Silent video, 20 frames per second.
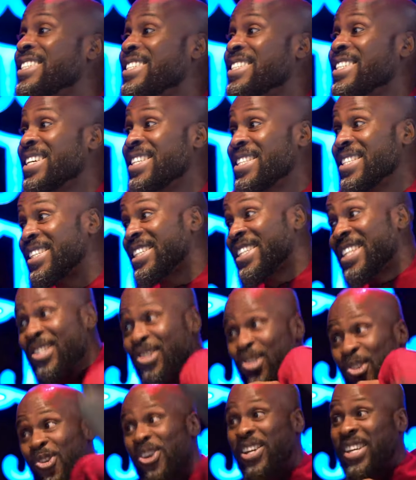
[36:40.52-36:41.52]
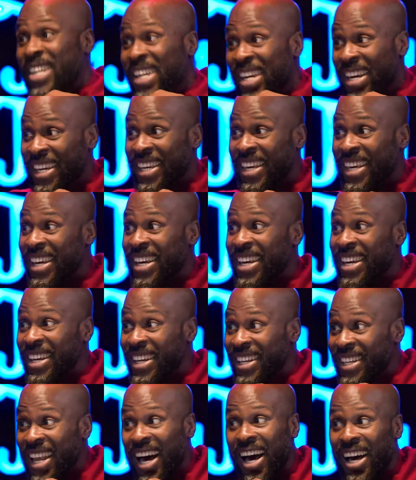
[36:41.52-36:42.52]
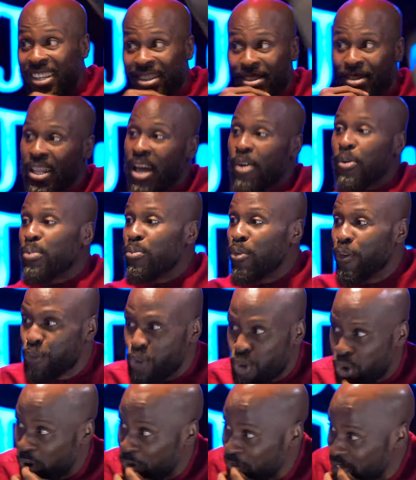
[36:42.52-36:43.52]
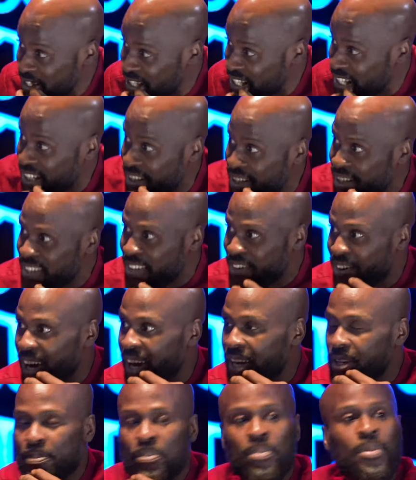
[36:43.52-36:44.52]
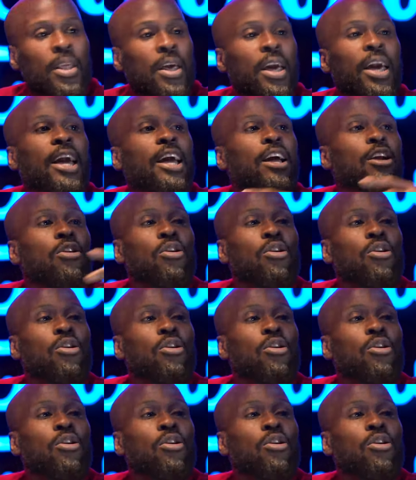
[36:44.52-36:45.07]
this whole kick that removed two of his teeth, right? A